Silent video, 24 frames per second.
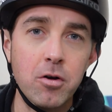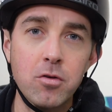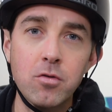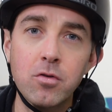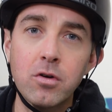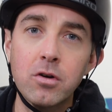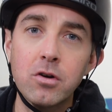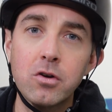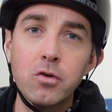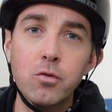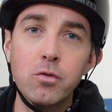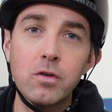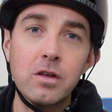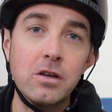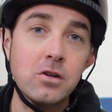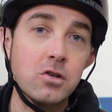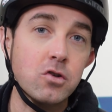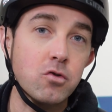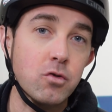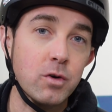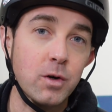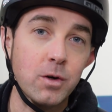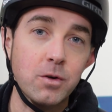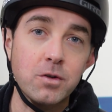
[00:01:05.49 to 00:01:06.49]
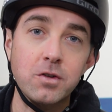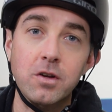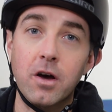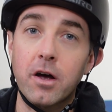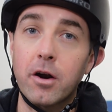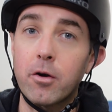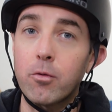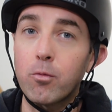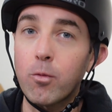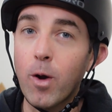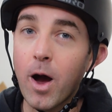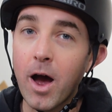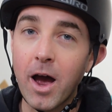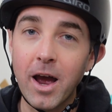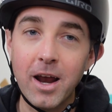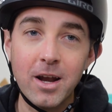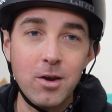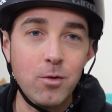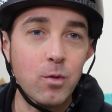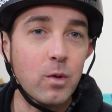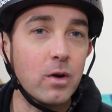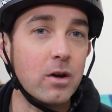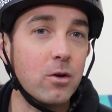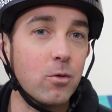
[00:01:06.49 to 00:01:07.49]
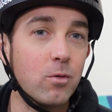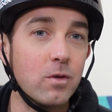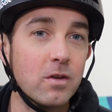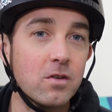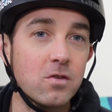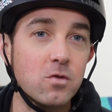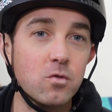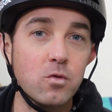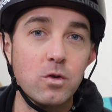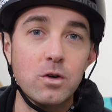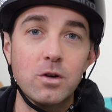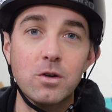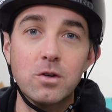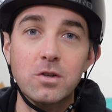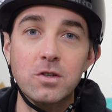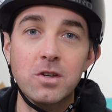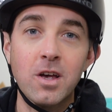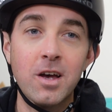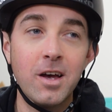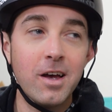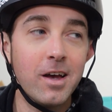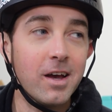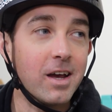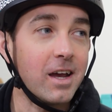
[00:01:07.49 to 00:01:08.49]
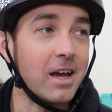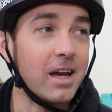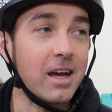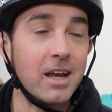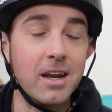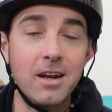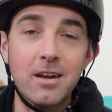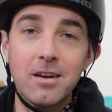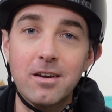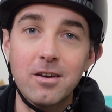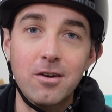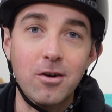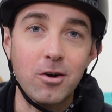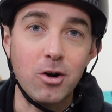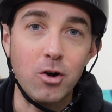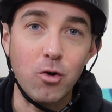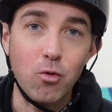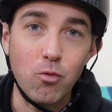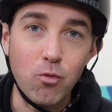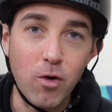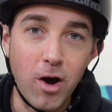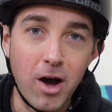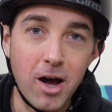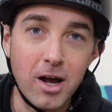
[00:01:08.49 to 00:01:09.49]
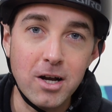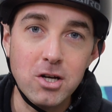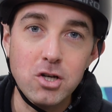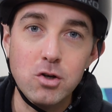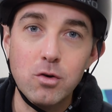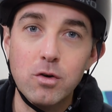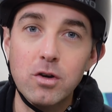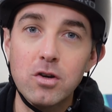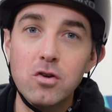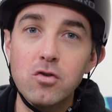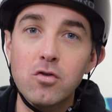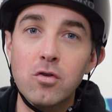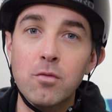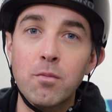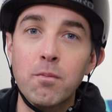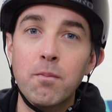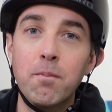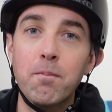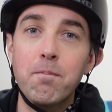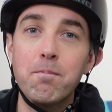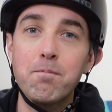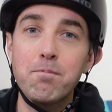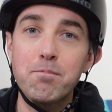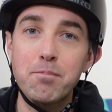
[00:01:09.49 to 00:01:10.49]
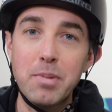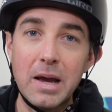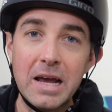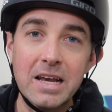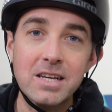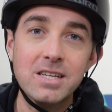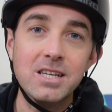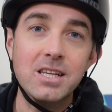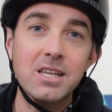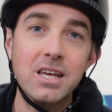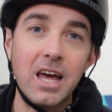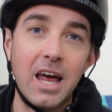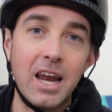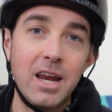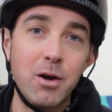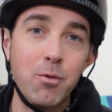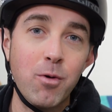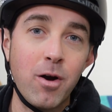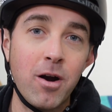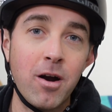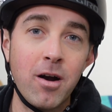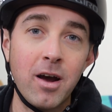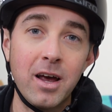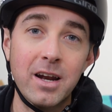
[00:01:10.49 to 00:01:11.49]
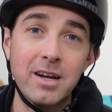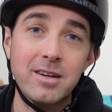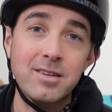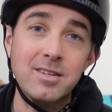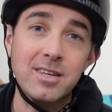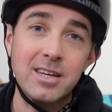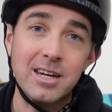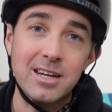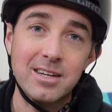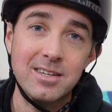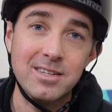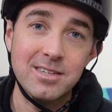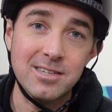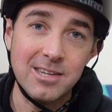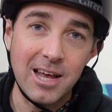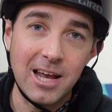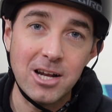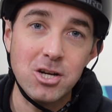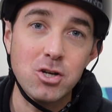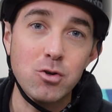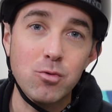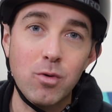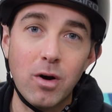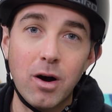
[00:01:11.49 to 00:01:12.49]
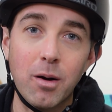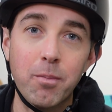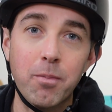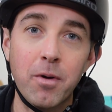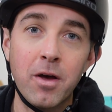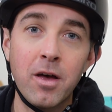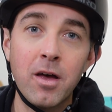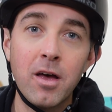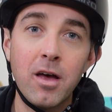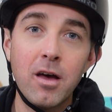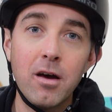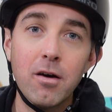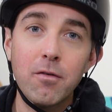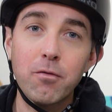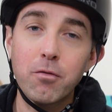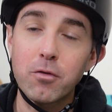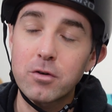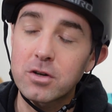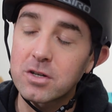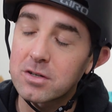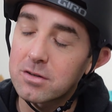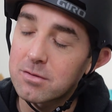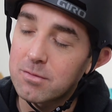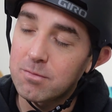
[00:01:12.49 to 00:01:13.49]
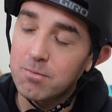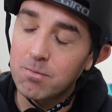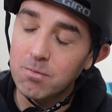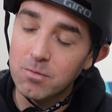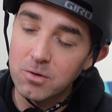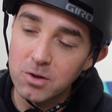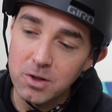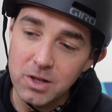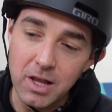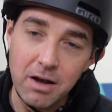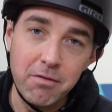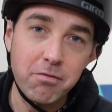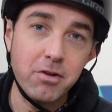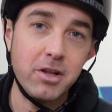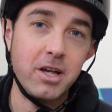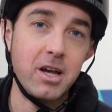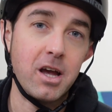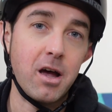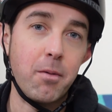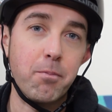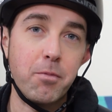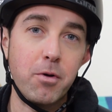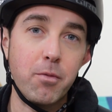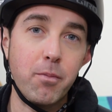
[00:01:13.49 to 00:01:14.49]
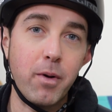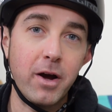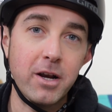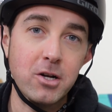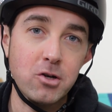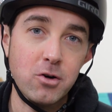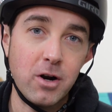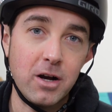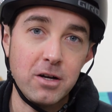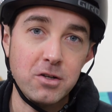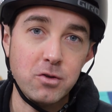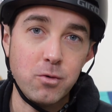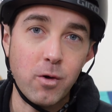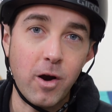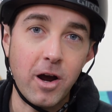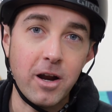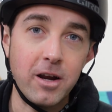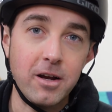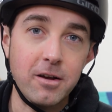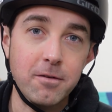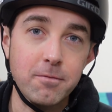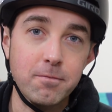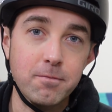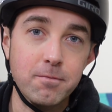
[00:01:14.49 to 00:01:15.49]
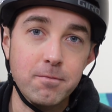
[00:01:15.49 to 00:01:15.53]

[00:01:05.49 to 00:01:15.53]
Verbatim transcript: You can do these drills on a ride, you can do these drills in your garage, you can do them basically anywhere, and it's gonna set you up for just leveling up your bike trials riding.